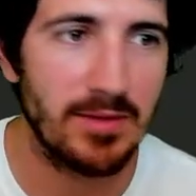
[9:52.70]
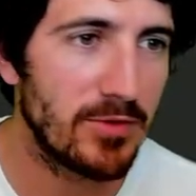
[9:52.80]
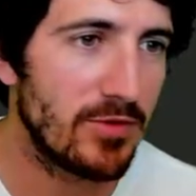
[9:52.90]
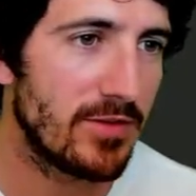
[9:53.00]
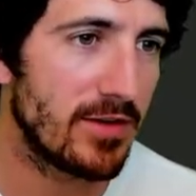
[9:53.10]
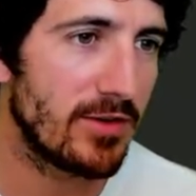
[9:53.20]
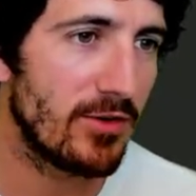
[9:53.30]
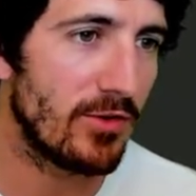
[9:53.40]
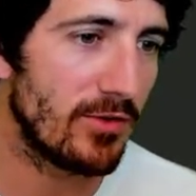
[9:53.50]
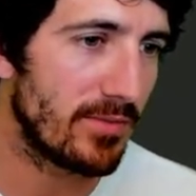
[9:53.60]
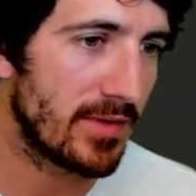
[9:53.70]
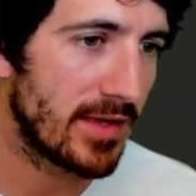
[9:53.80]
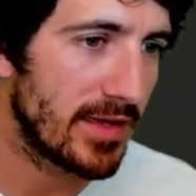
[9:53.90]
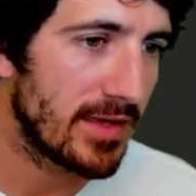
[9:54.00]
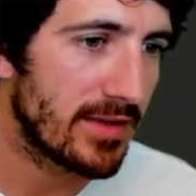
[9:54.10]
I'm using all
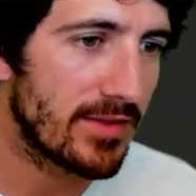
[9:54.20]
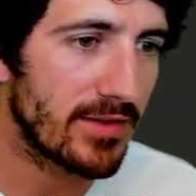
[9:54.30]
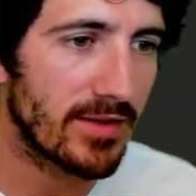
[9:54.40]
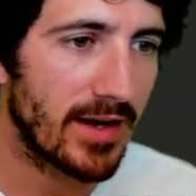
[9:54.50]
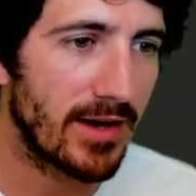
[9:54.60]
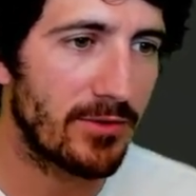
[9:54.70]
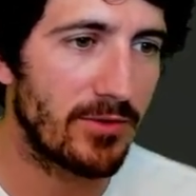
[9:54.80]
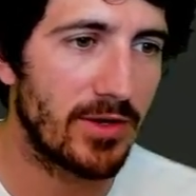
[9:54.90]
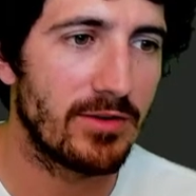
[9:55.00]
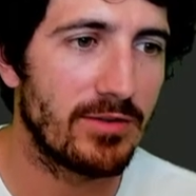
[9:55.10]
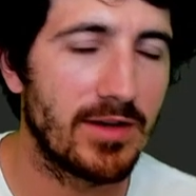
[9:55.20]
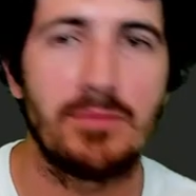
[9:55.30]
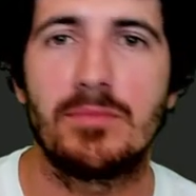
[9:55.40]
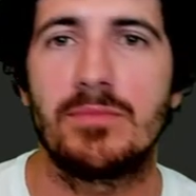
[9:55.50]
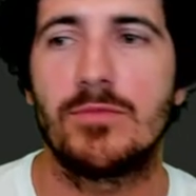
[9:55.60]
the audio gear that
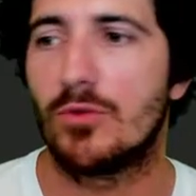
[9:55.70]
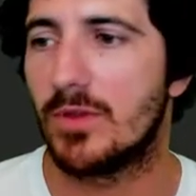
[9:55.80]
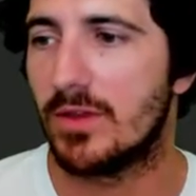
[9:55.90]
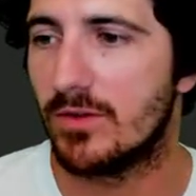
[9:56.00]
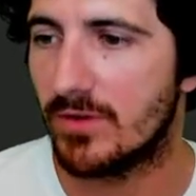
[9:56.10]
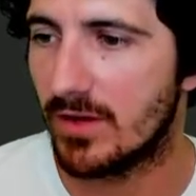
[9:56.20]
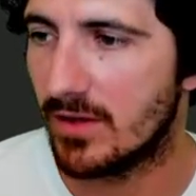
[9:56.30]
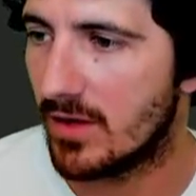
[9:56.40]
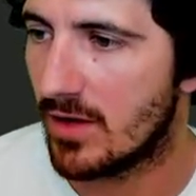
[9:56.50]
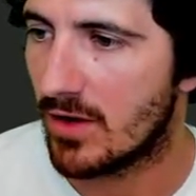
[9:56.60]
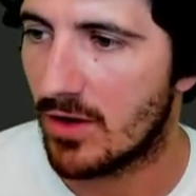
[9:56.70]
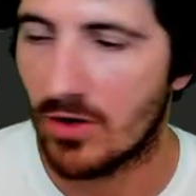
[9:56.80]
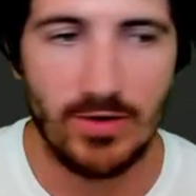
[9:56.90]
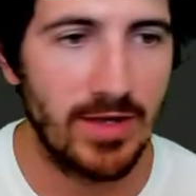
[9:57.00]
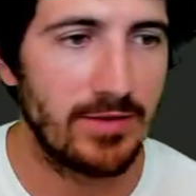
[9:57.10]
I'm normally using.
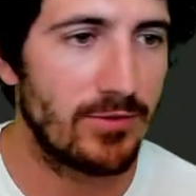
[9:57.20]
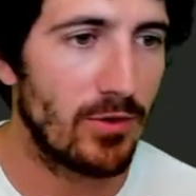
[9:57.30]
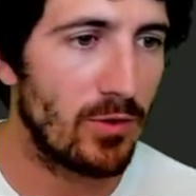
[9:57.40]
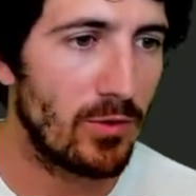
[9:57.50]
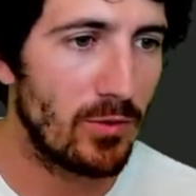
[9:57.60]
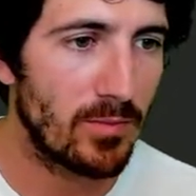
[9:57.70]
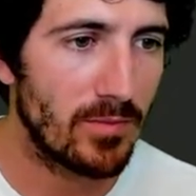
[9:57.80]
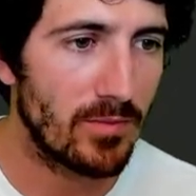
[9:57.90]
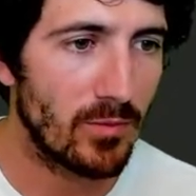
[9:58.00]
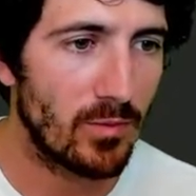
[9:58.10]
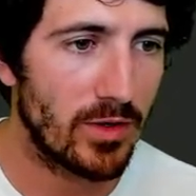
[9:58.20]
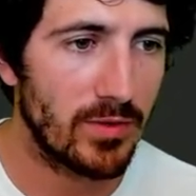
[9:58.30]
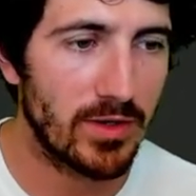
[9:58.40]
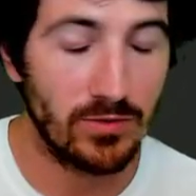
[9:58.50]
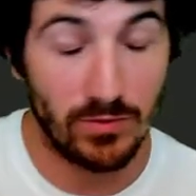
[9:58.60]
All right, so what are
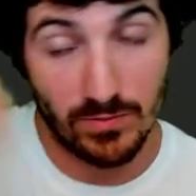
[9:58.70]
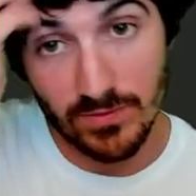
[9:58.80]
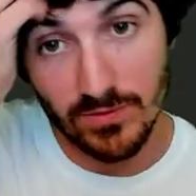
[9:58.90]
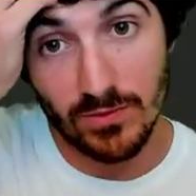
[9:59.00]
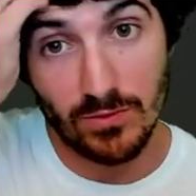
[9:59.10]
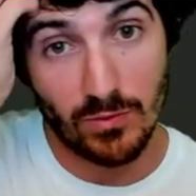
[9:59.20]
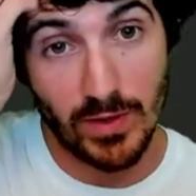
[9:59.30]
we gonna do? So